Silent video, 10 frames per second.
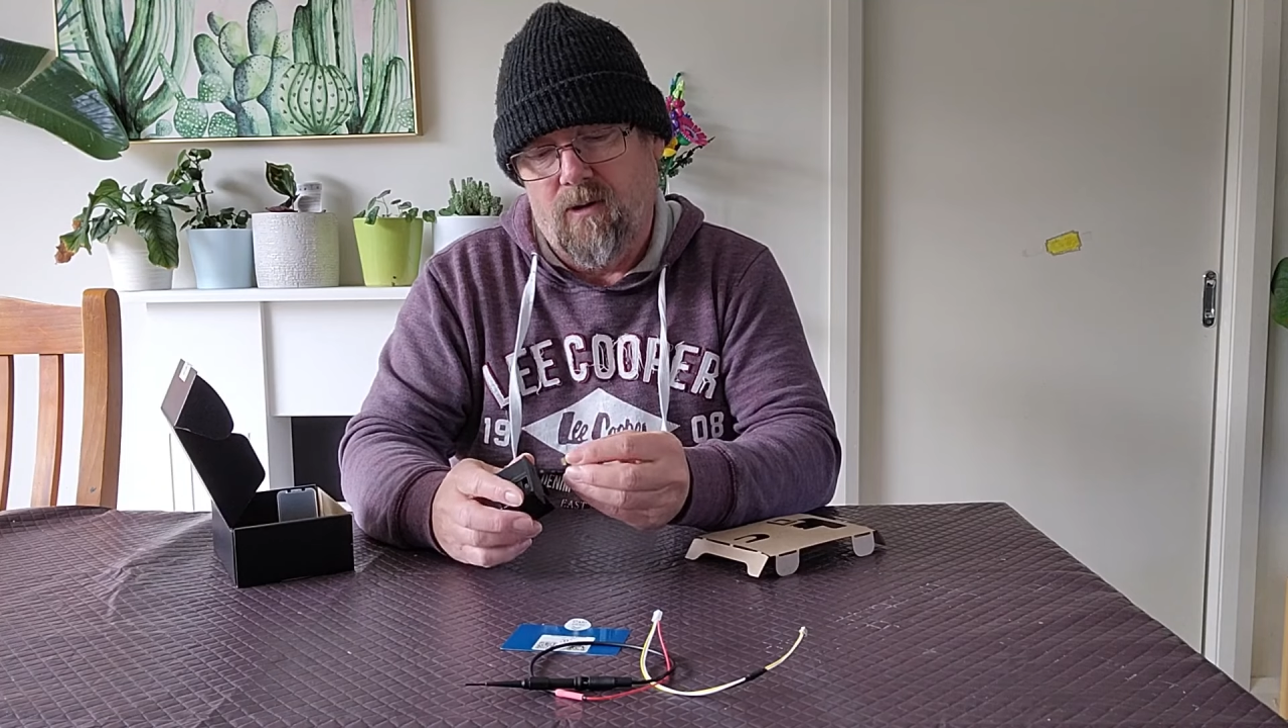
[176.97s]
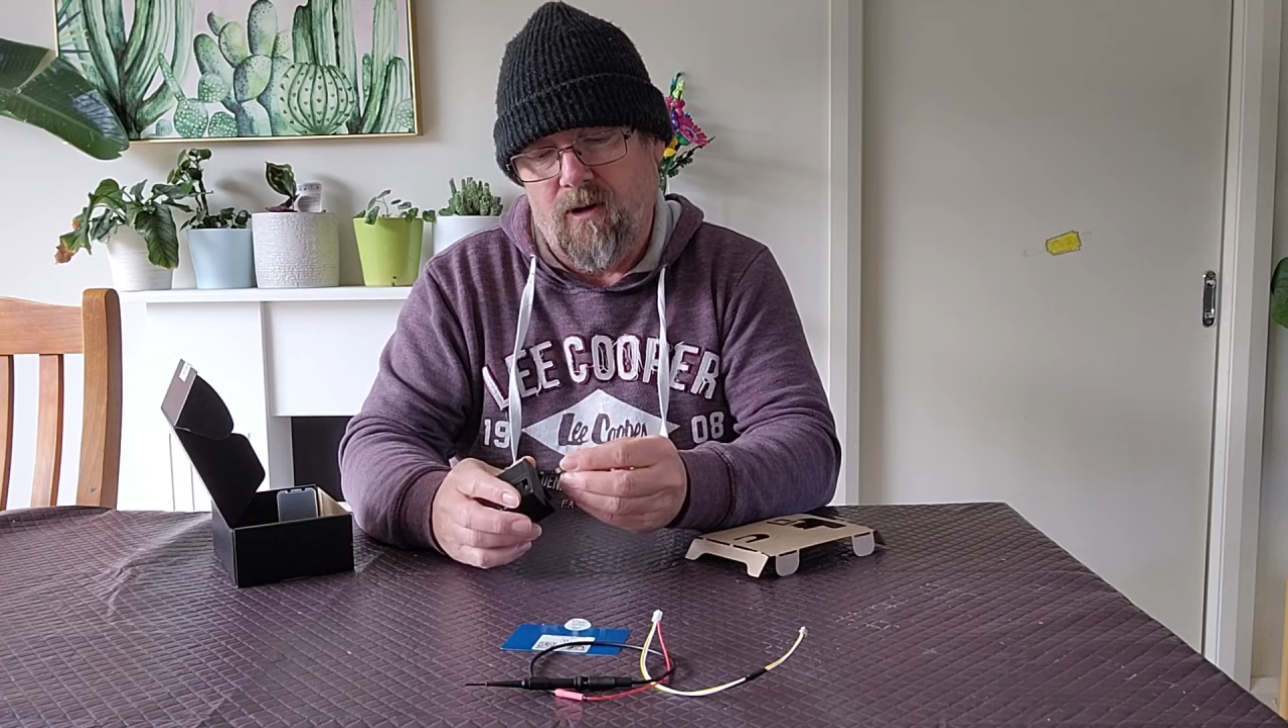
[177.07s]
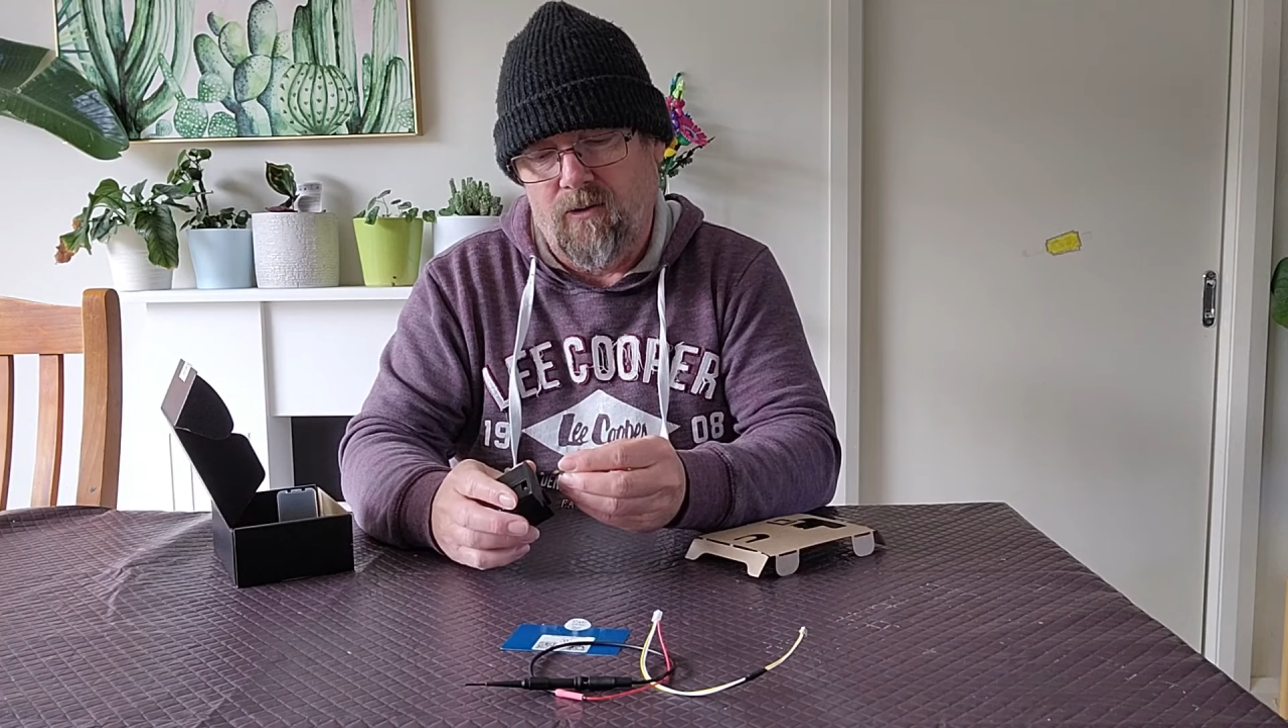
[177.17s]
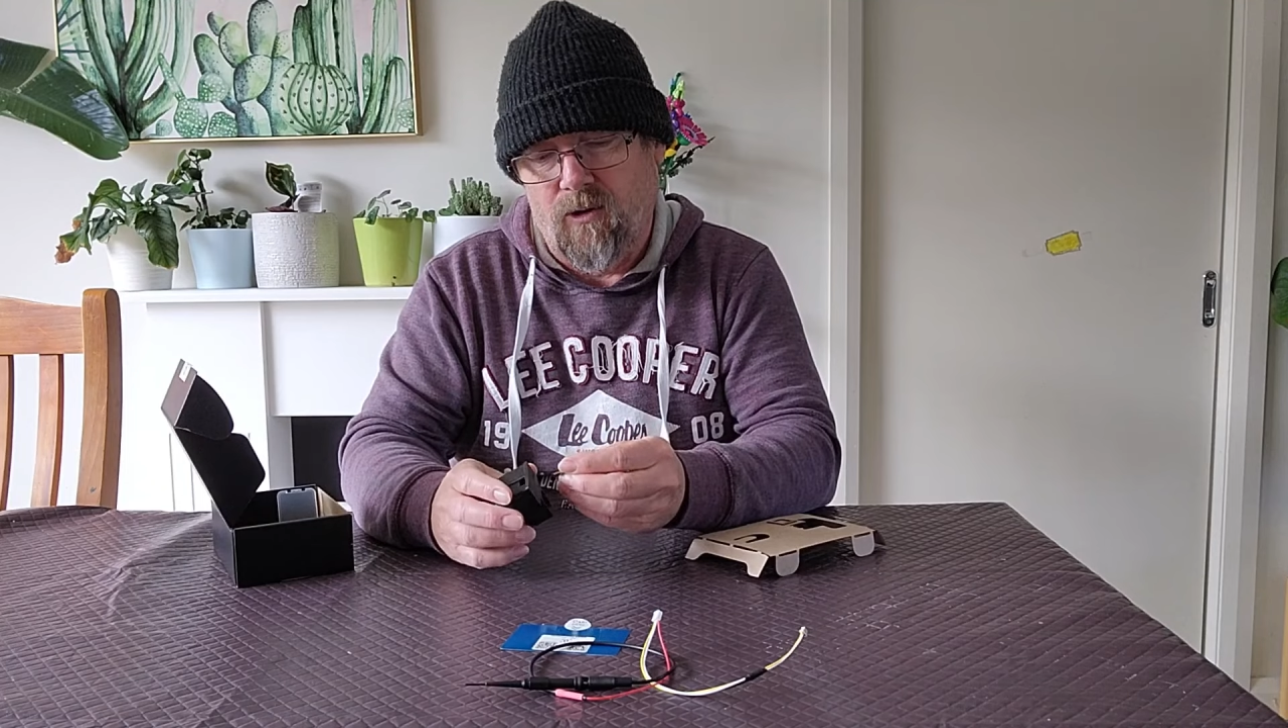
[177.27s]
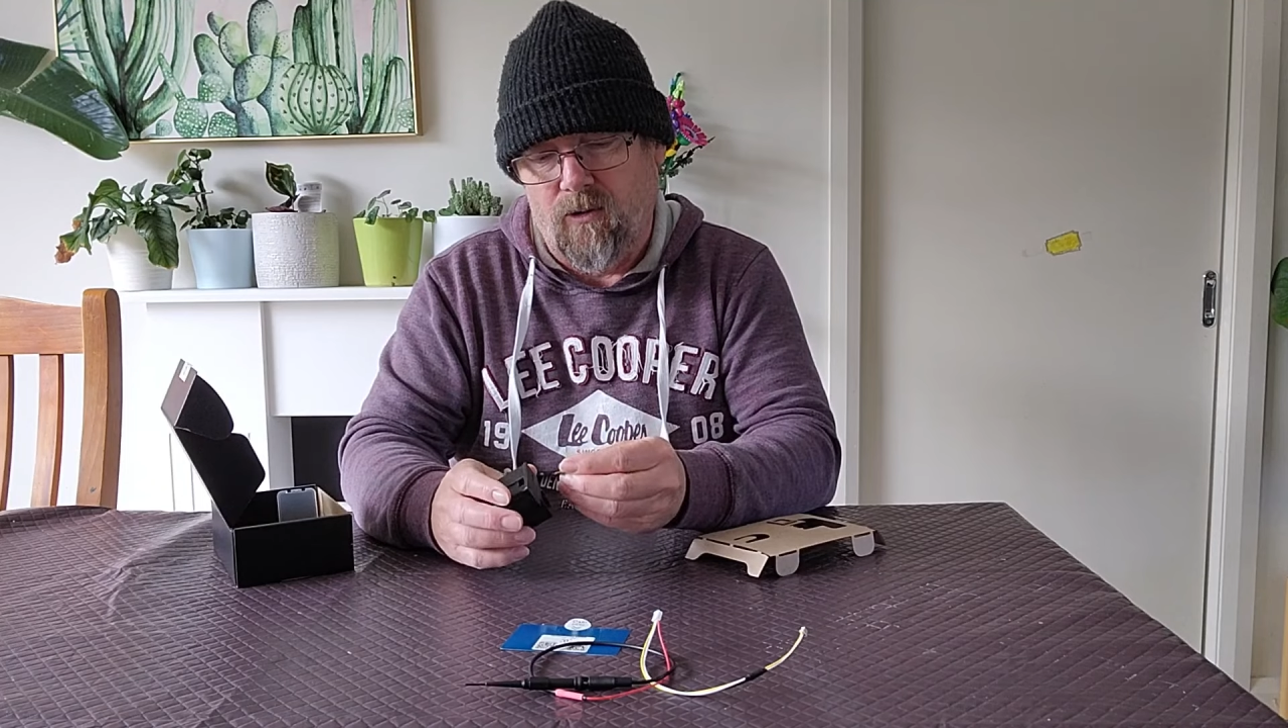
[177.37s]

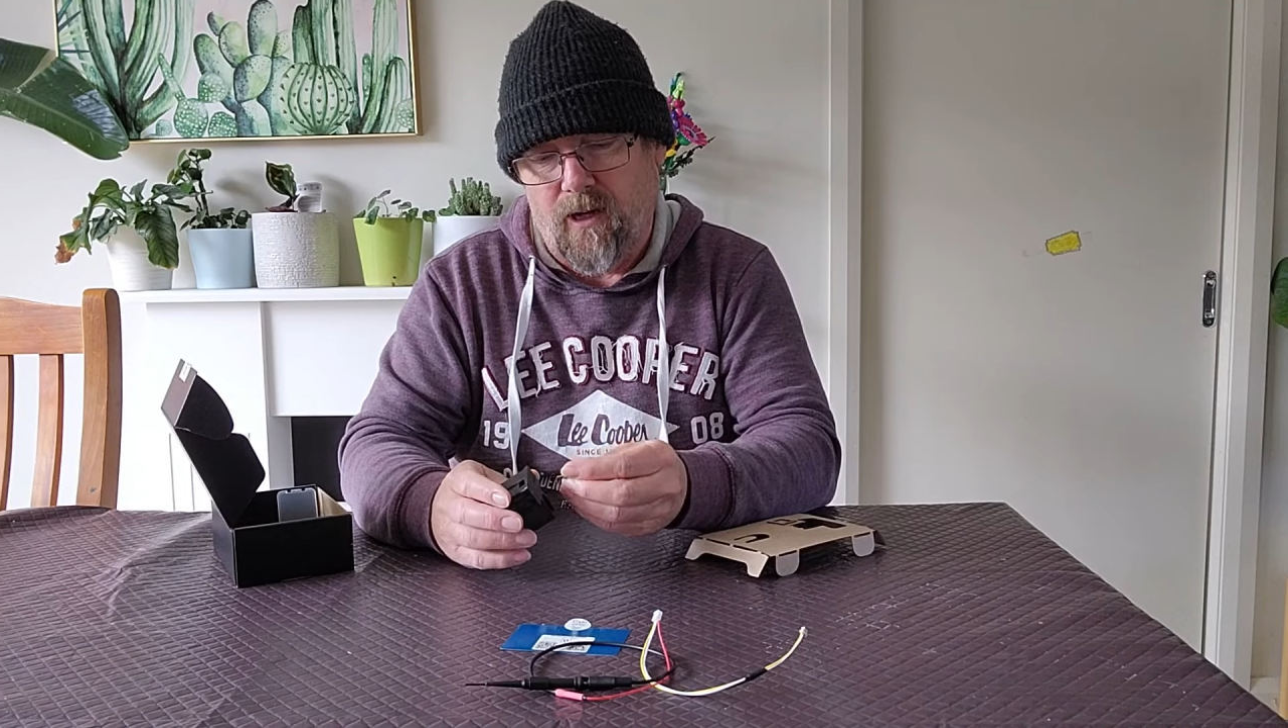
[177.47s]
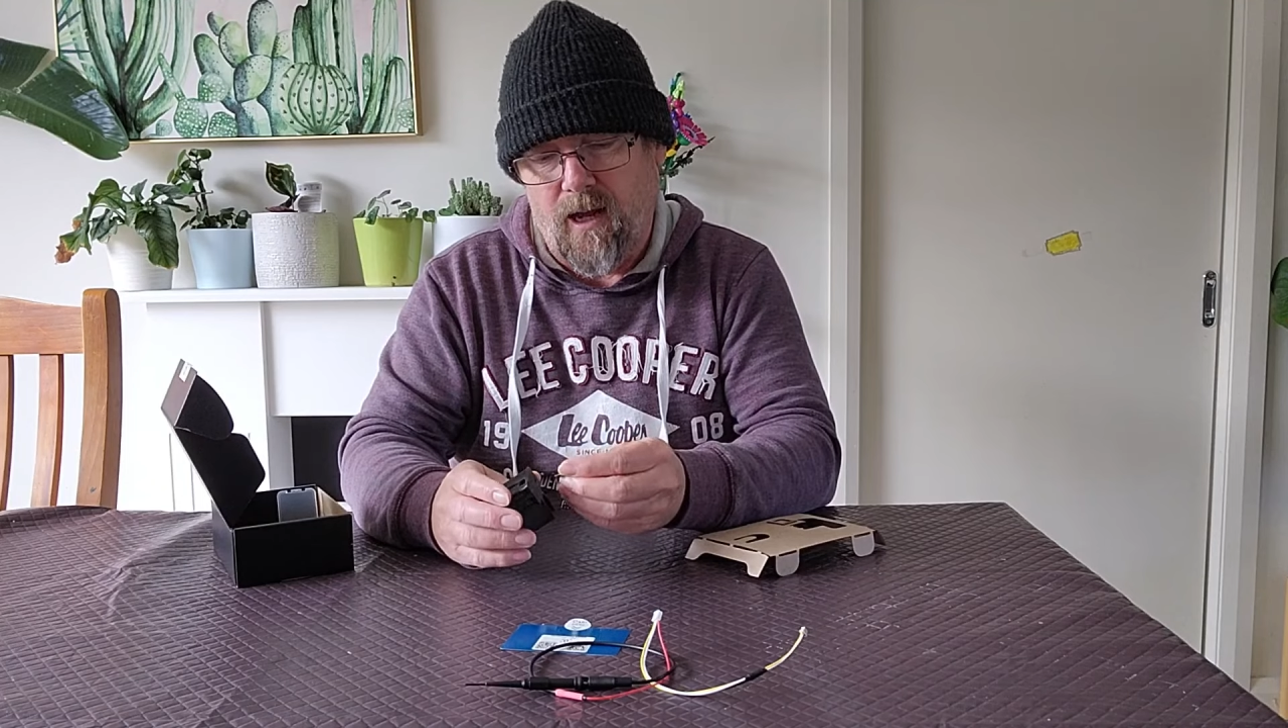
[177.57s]
I'd call it